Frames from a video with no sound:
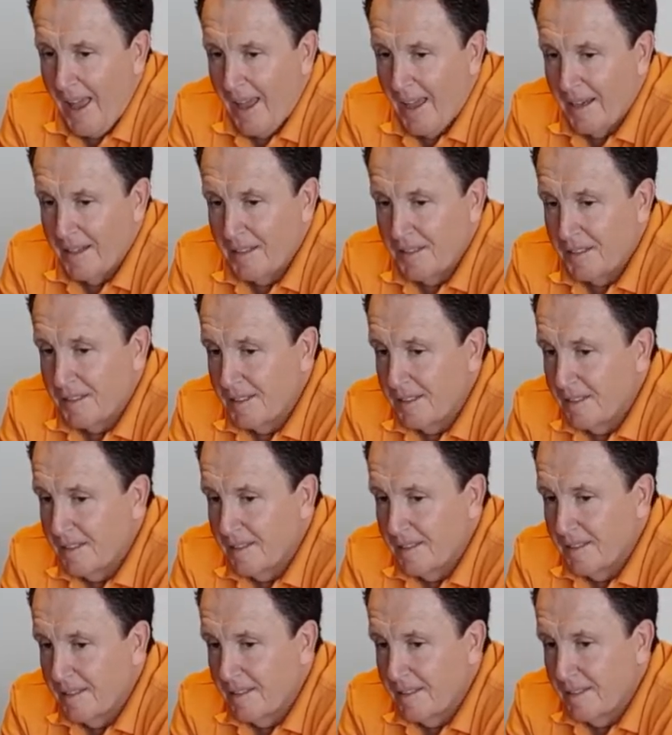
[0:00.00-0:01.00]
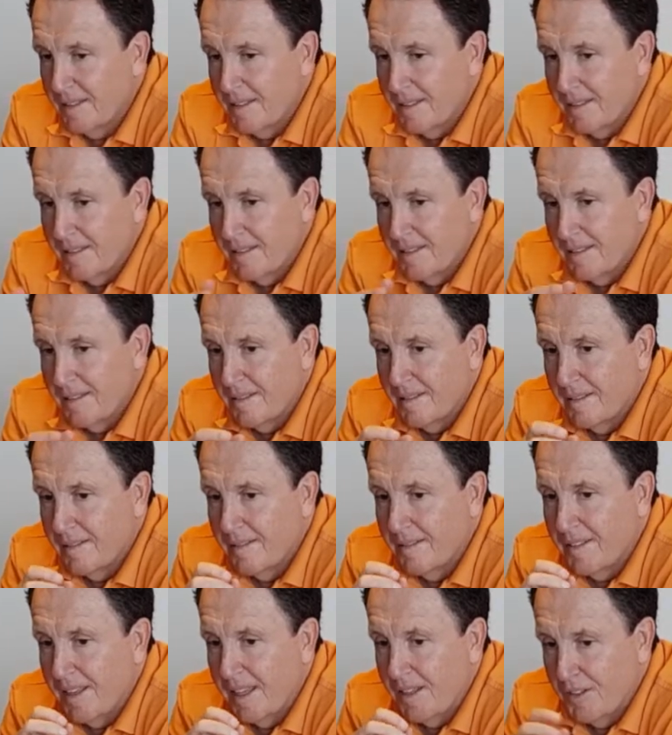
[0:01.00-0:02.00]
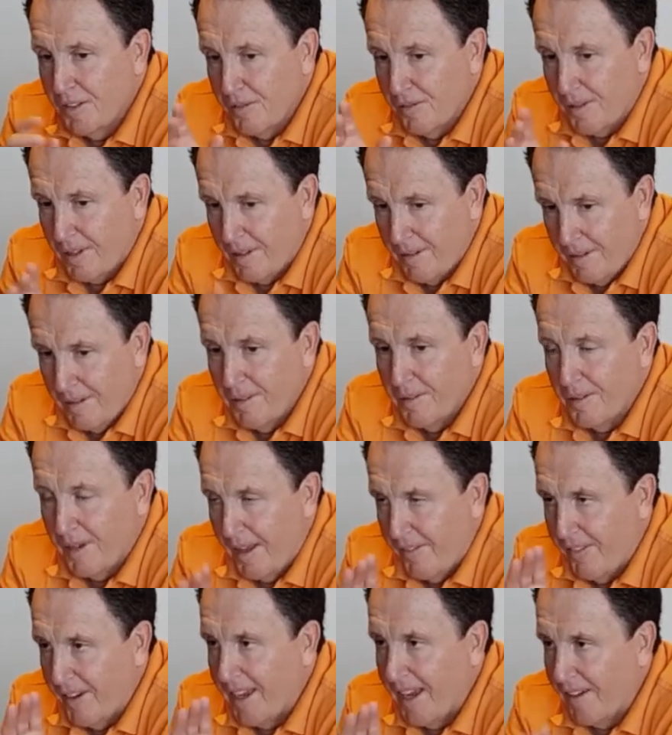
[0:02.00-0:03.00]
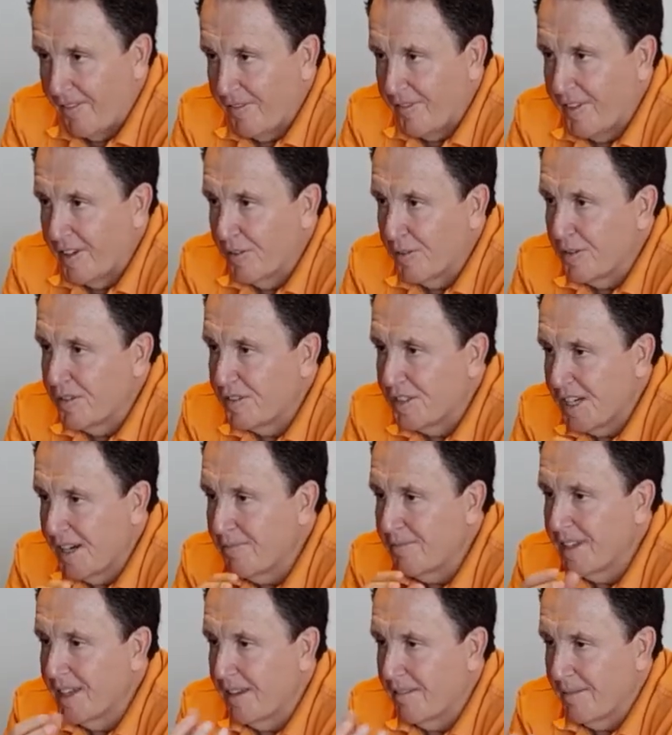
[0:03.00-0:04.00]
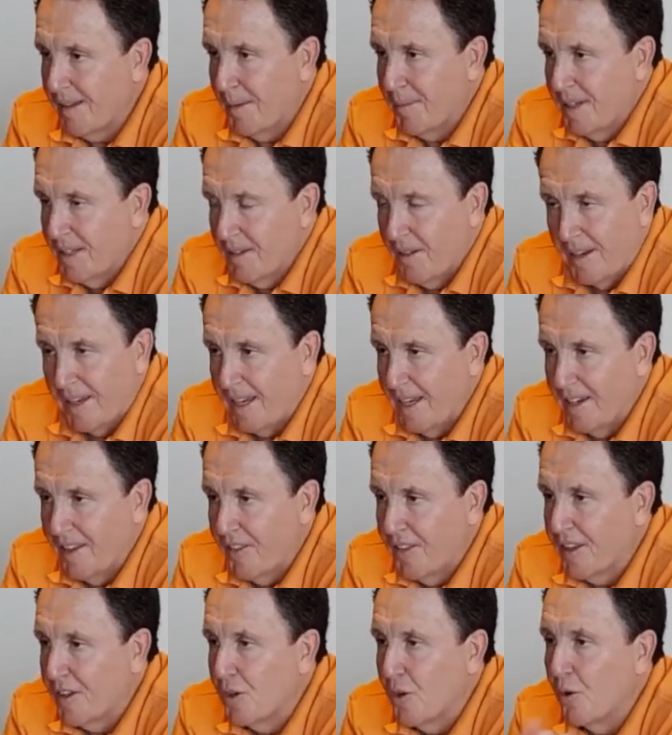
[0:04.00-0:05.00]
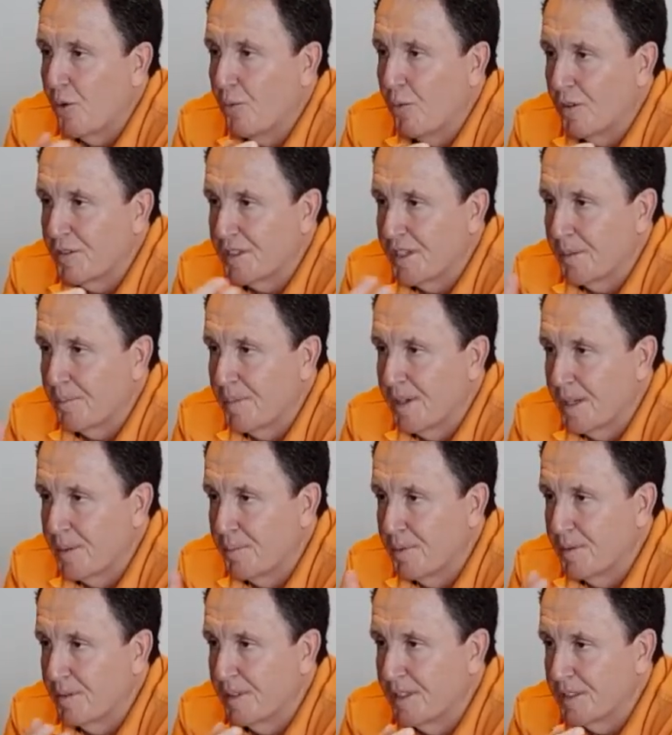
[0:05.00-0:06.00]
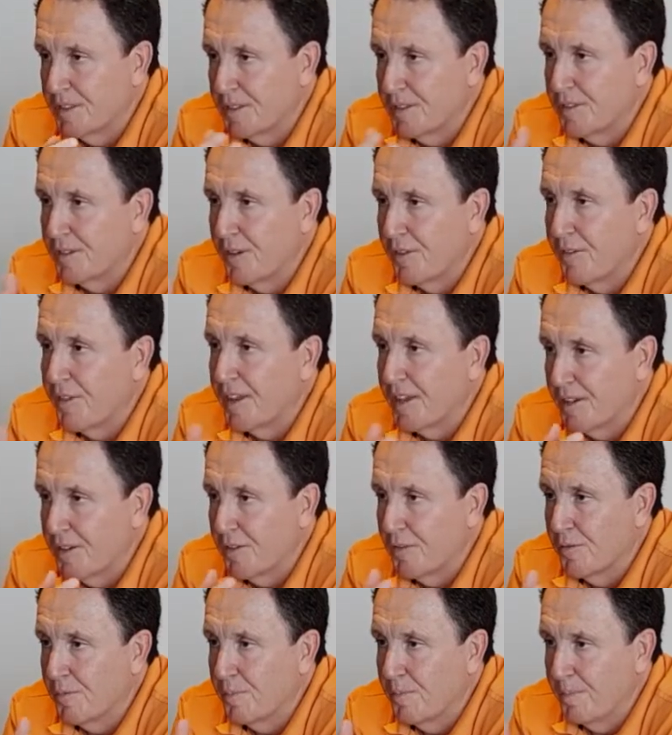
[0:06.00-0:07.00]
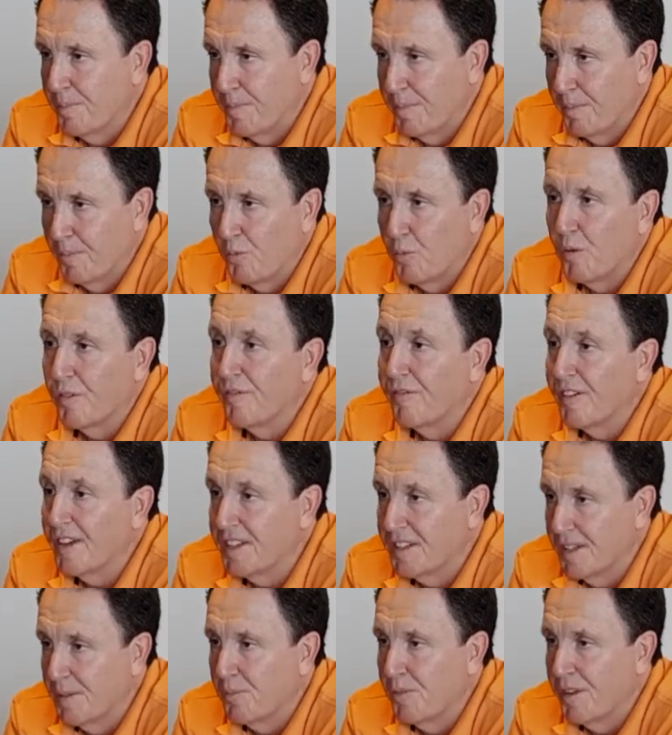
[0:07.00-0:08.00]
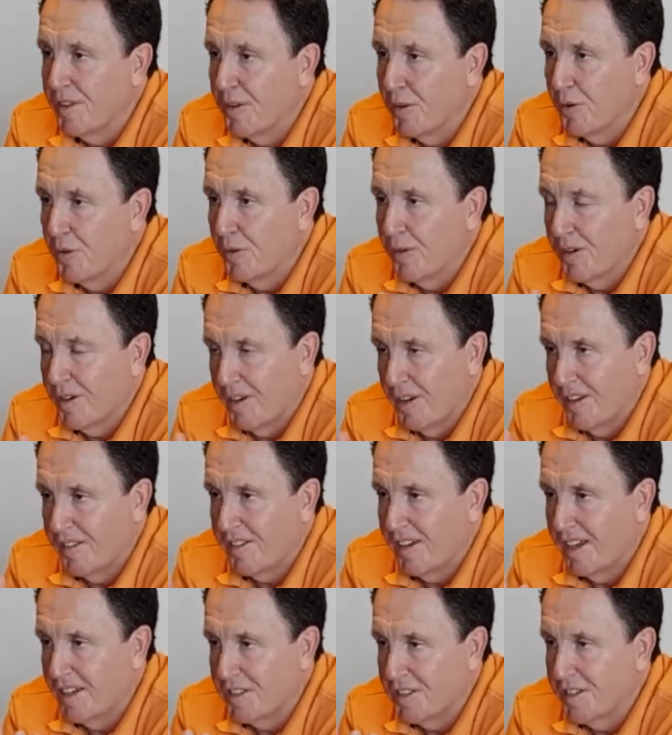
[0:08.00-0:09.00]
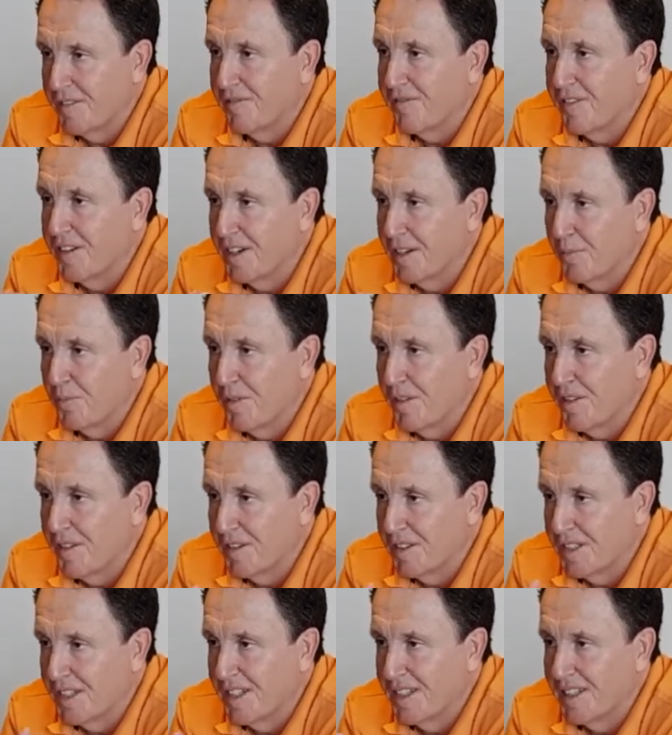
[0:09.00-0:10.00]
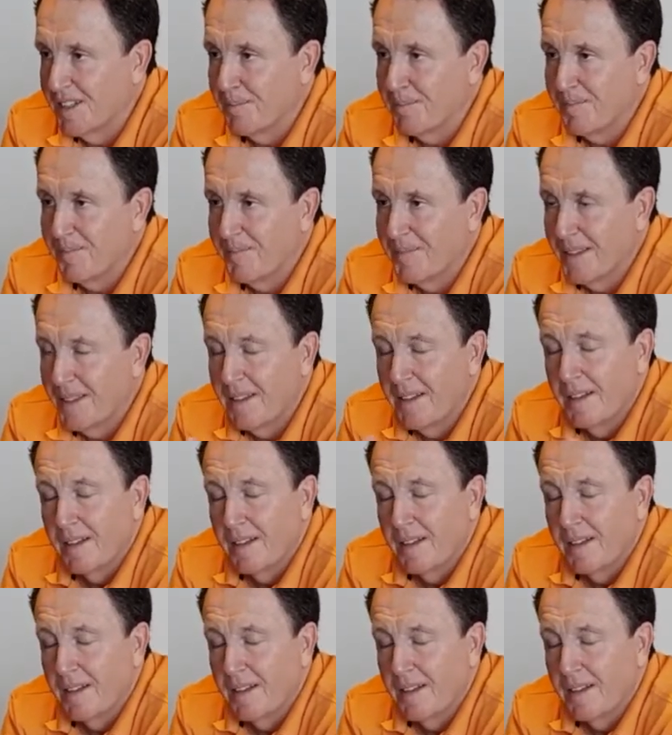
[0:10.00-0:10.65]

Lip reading: And then you'll have a gut feel. Because generally, like anything, you're wanting people that you think will fit in with your organisation, fit in with the team.